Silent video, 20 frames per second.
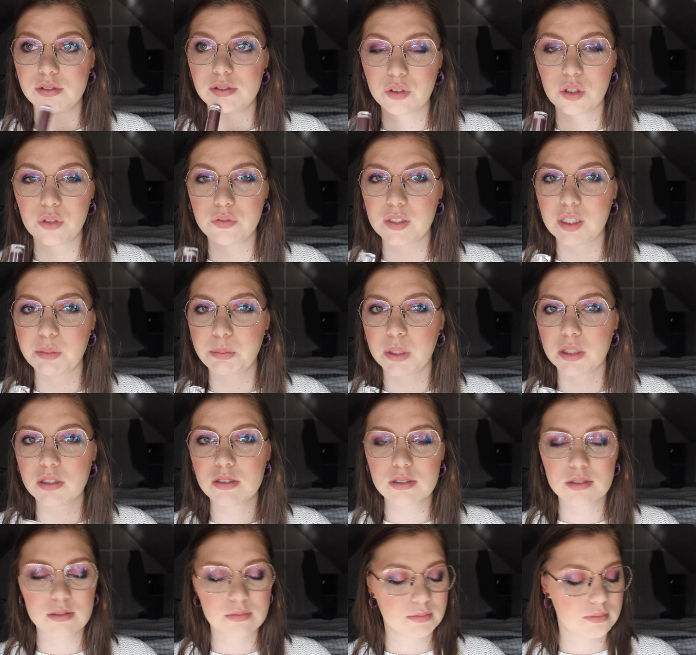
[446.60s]
four or five
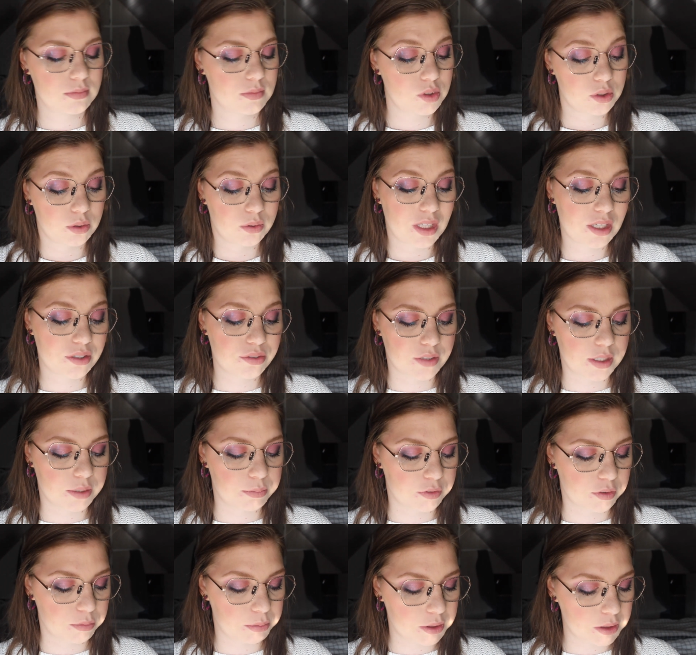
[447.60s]
months, so that's fine
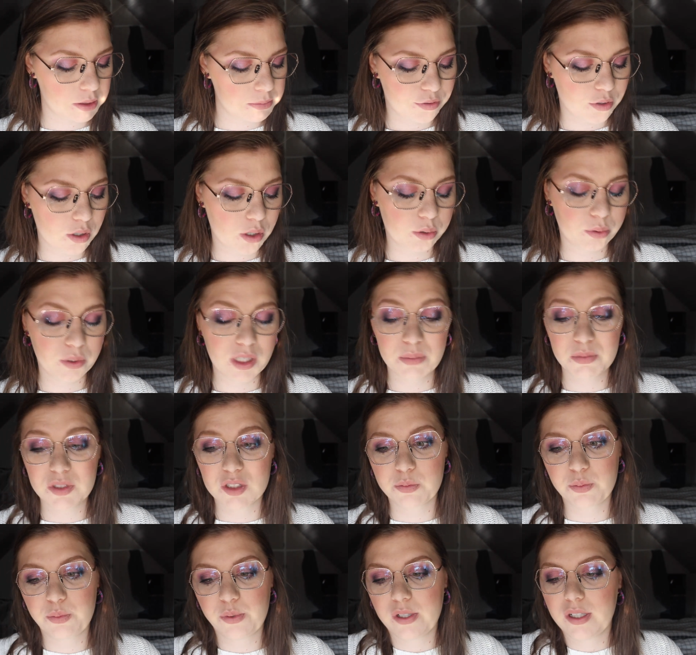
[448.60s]
for me. Four grams
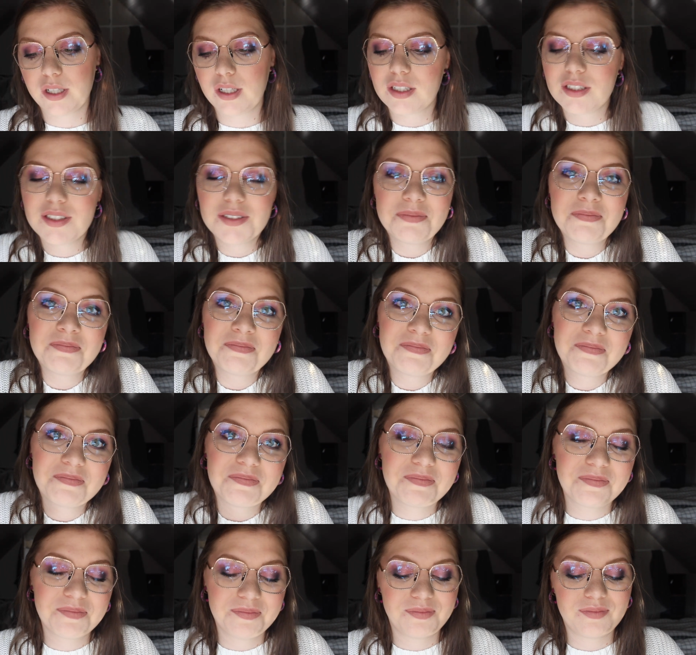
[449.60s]
of product,
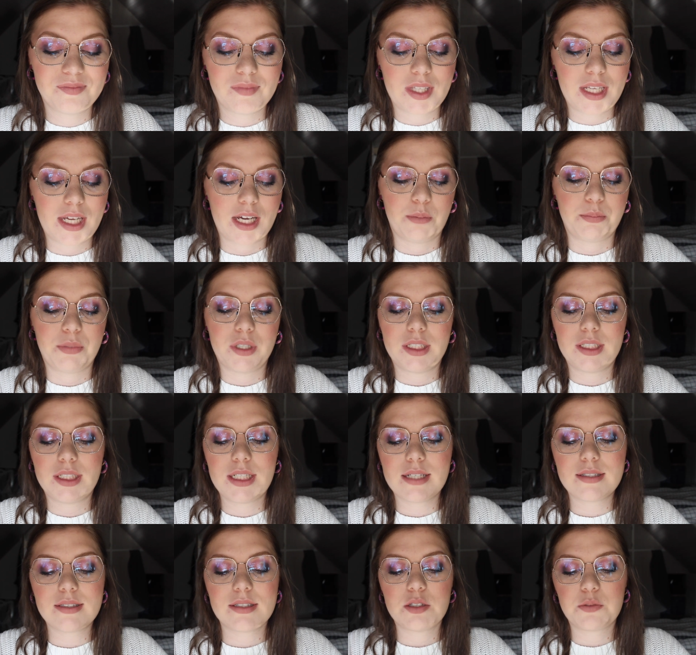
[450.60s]
yeah, but it
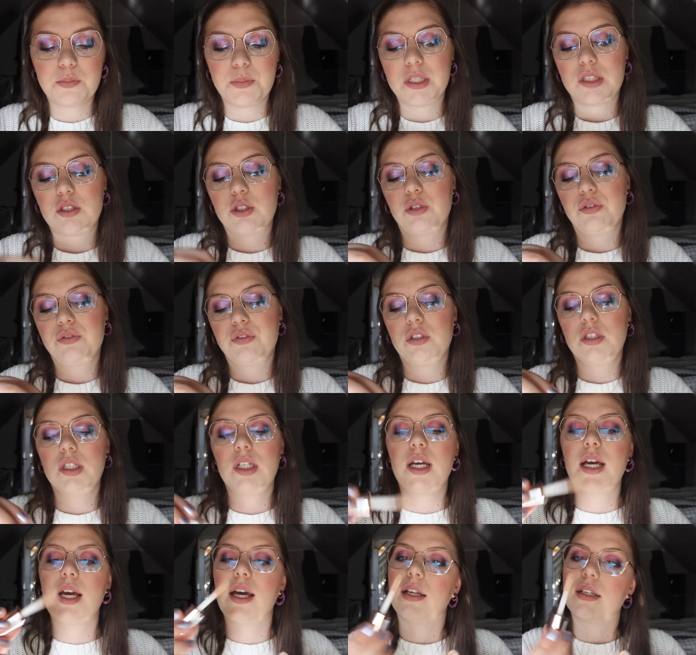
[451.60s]
has this big doe foot,
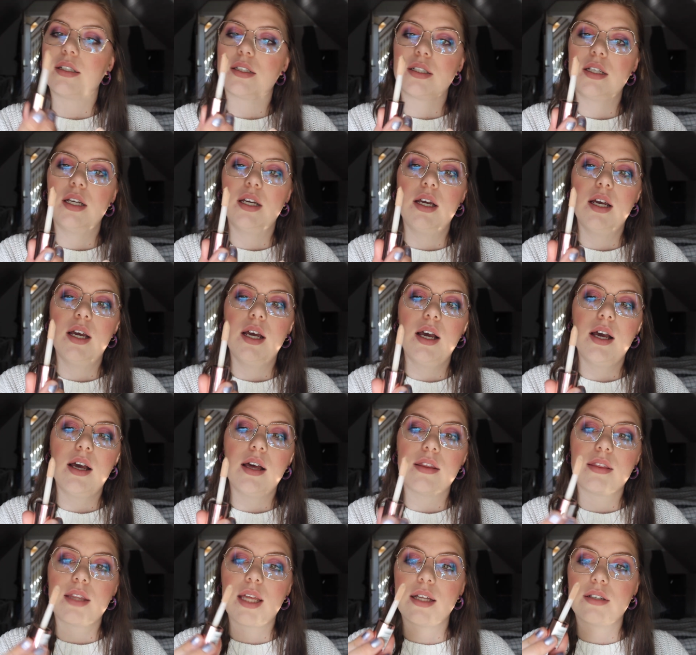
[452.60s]
and
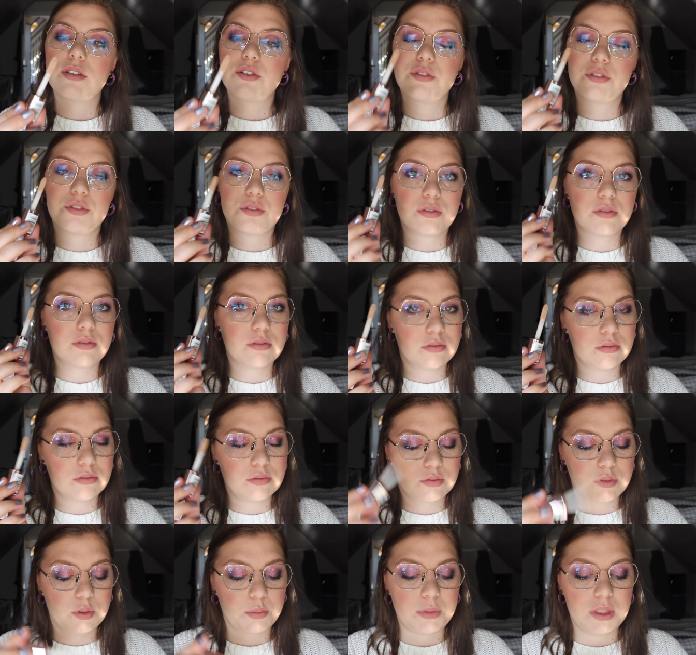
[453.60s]
that
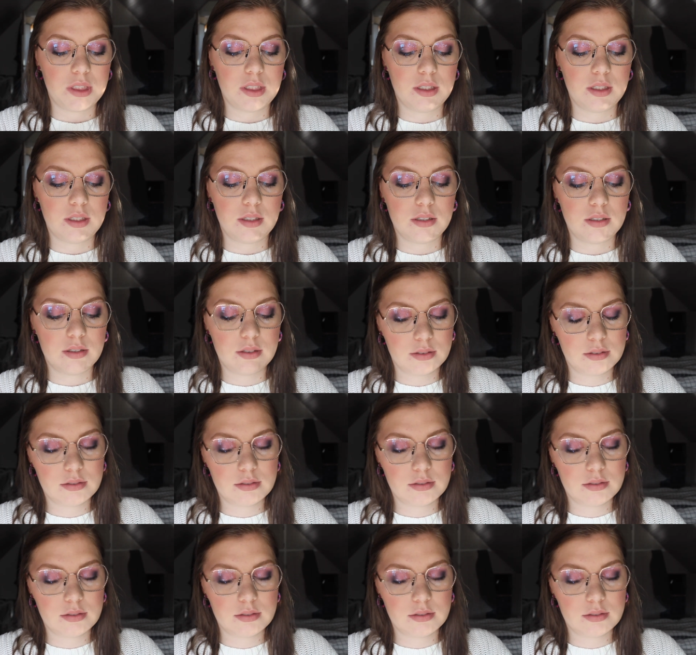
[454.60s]
for me